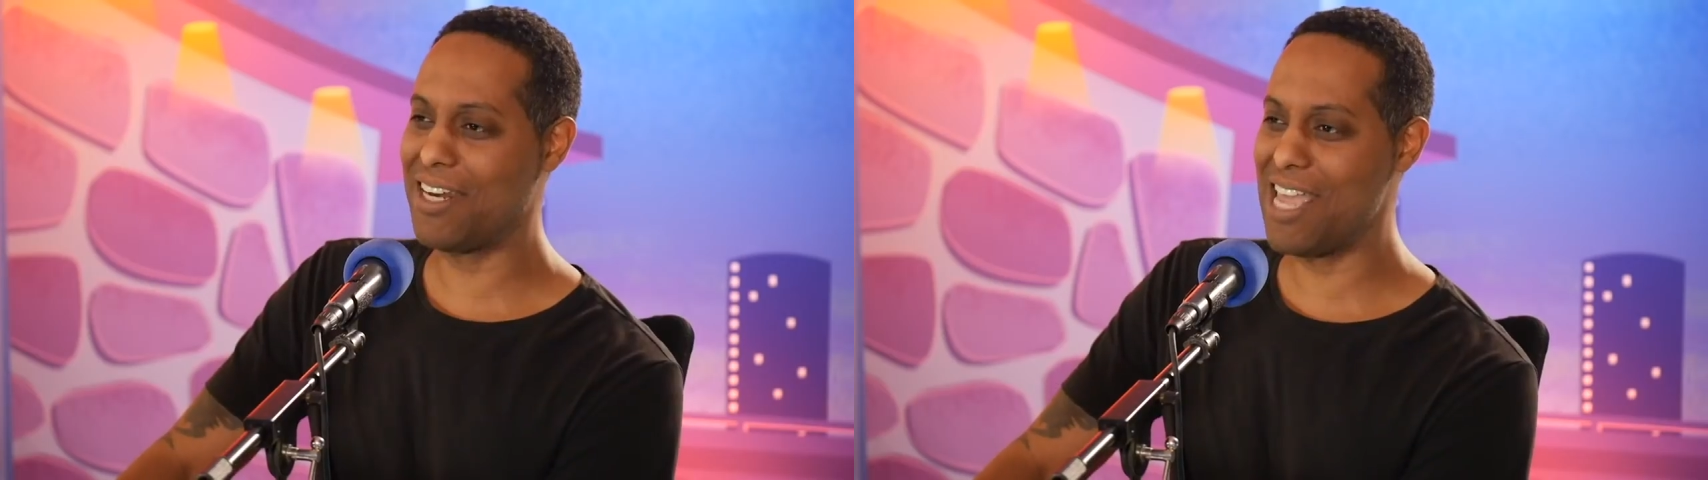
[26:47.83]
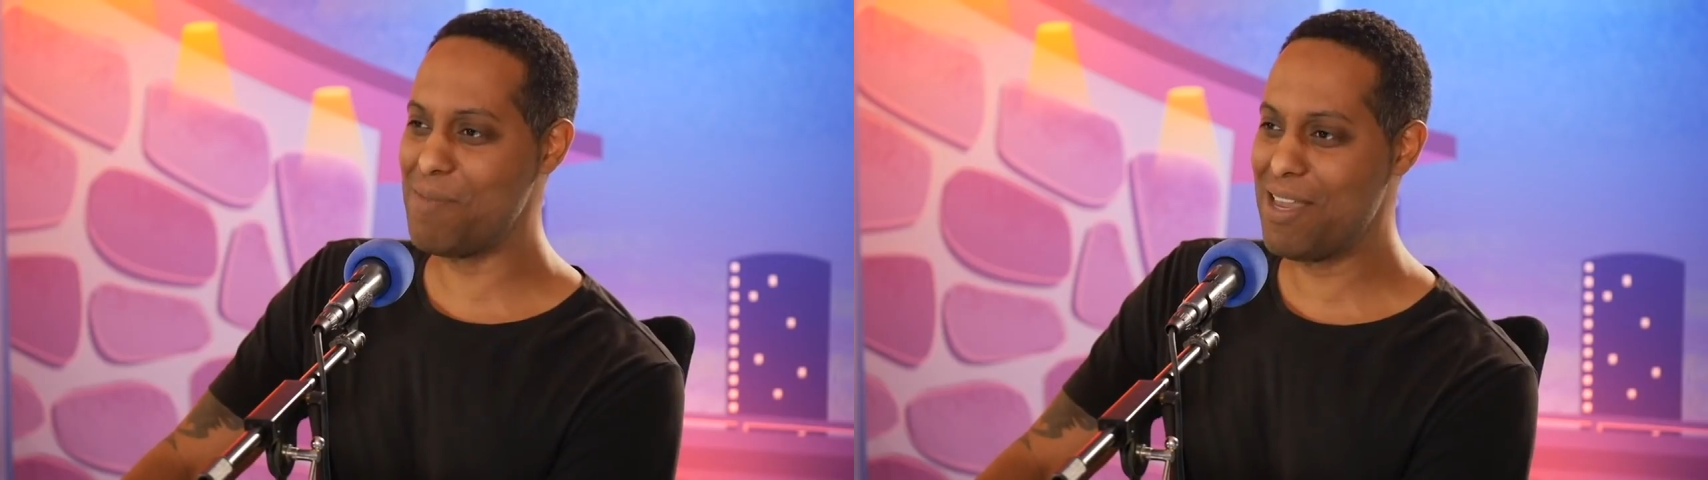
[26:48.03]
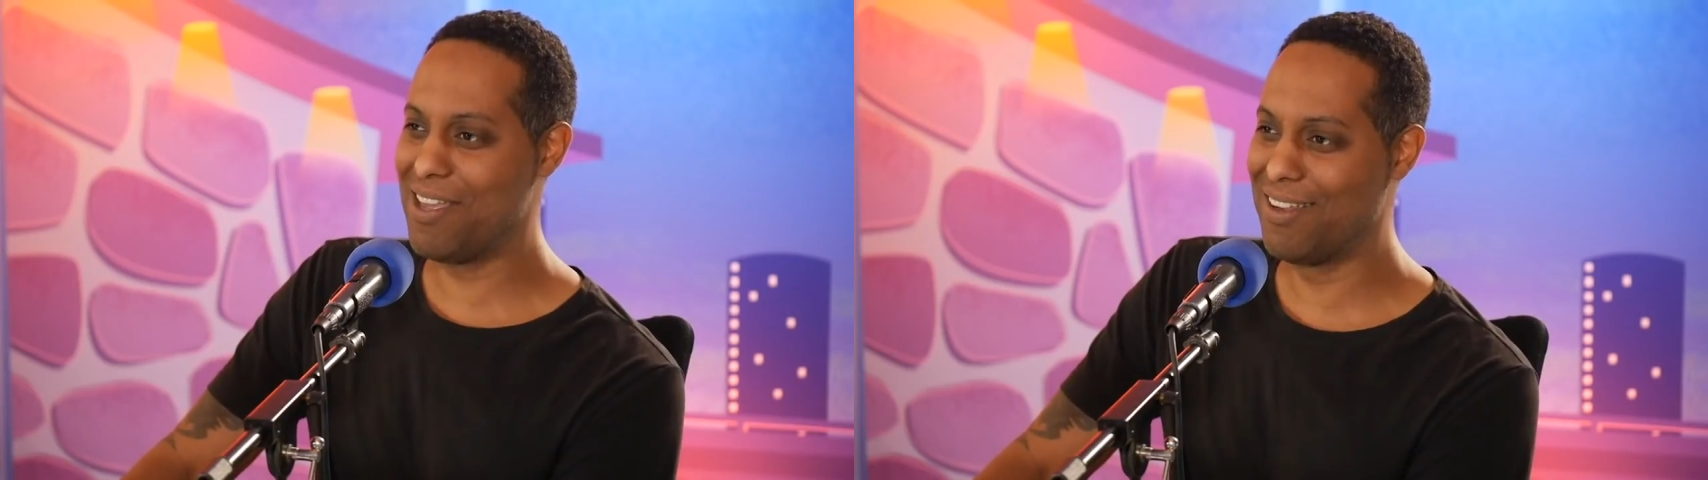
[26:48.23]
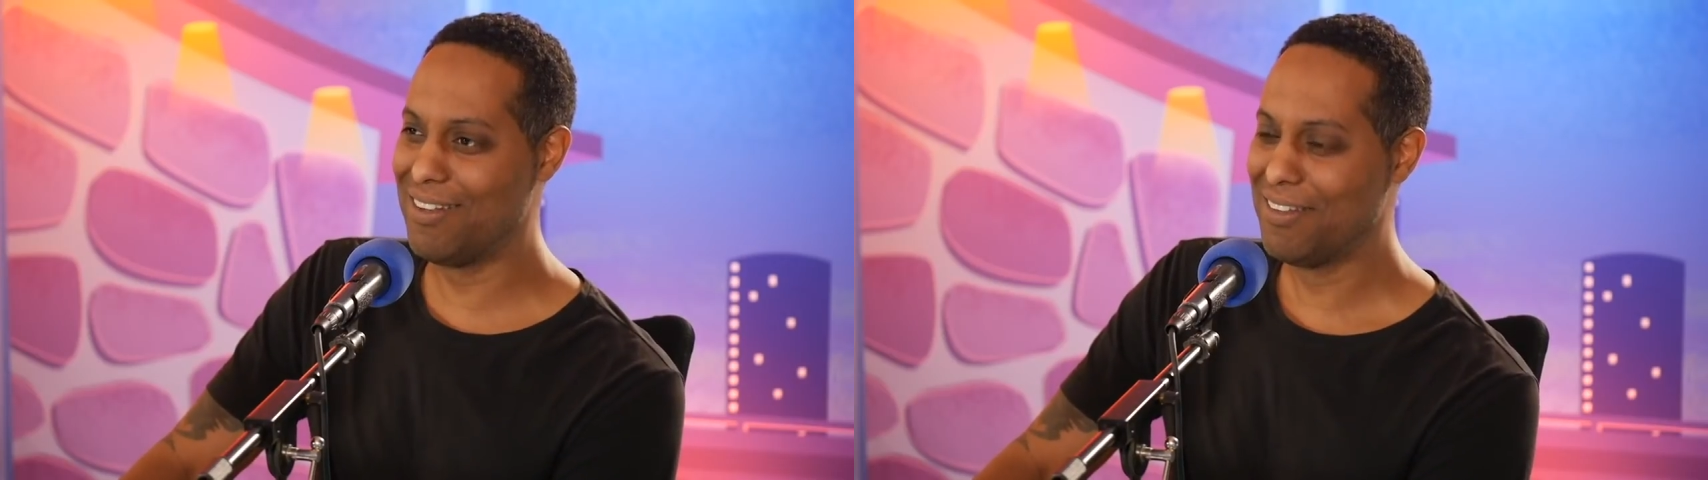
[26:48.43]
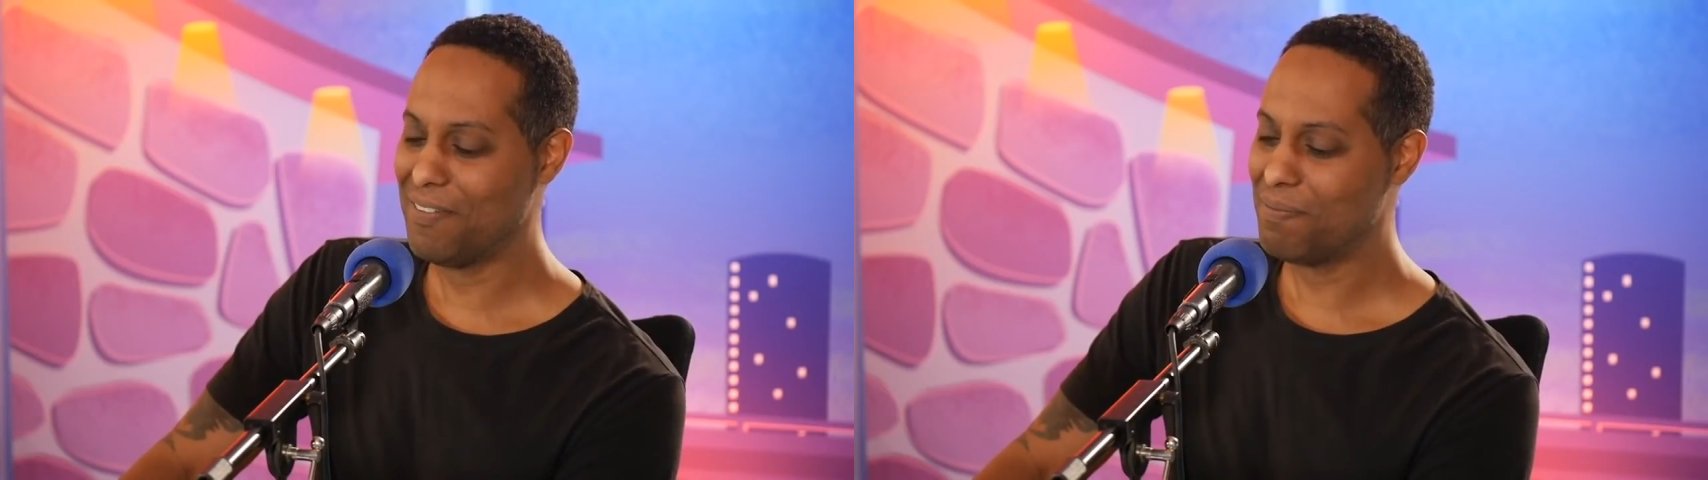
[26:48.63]
you,
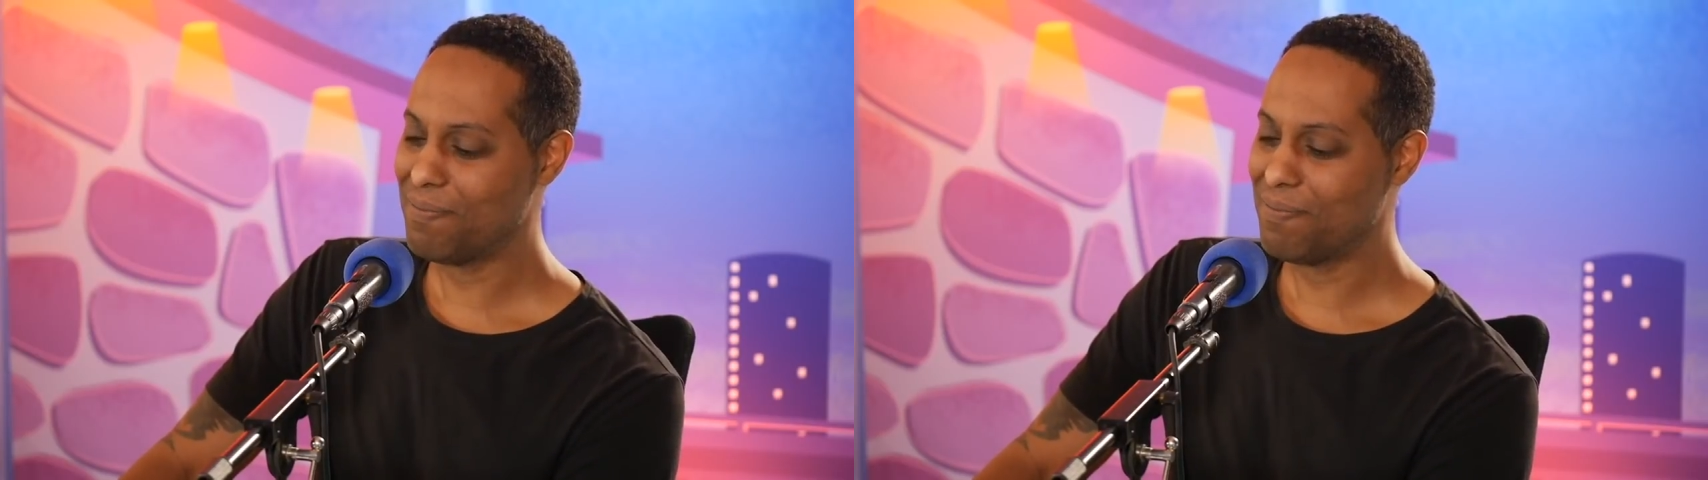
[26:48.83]
demon.